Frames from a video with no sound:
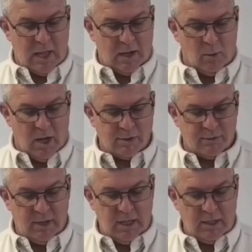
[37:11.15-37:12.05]
likewise
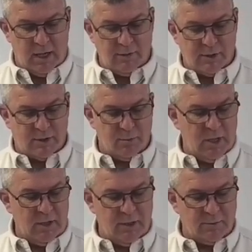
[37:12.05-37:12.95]
of King David
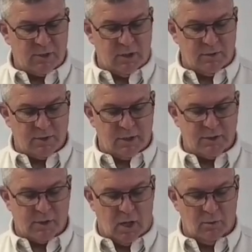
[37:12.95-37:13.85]
submitted themselves unto
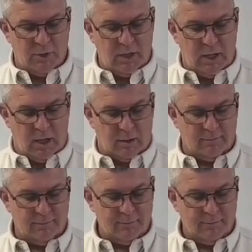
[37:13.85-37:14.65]
Solomon the king.